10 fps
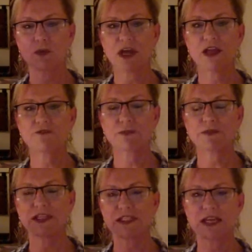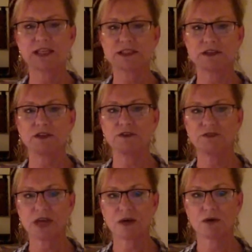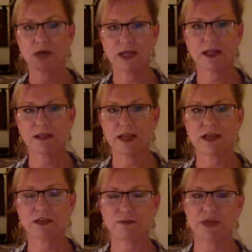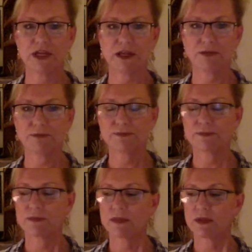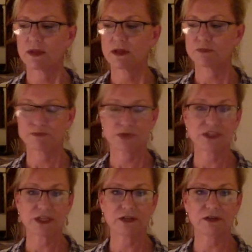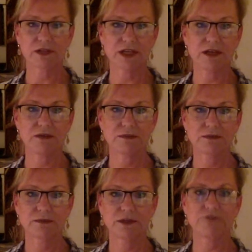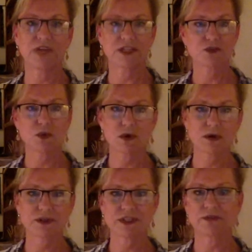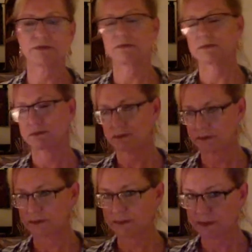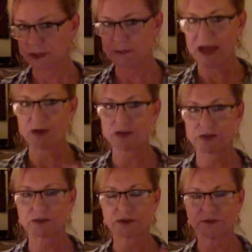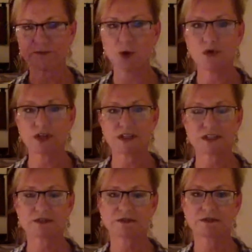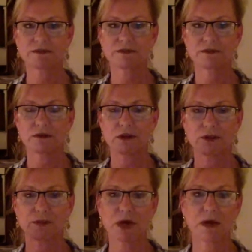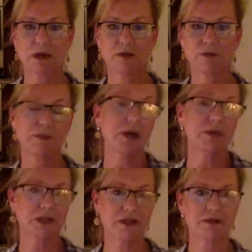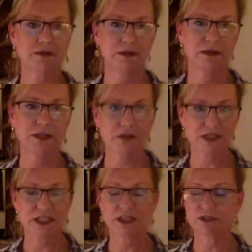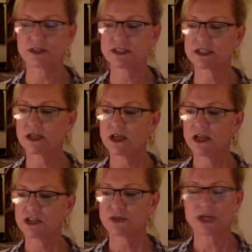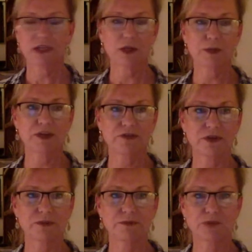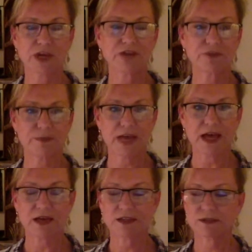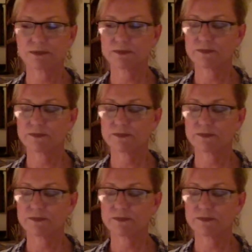away from the intensity of how LA can be, particularly the advanced orgs and the focus on the public in Los Angeles. So I got a little bit of a break from that.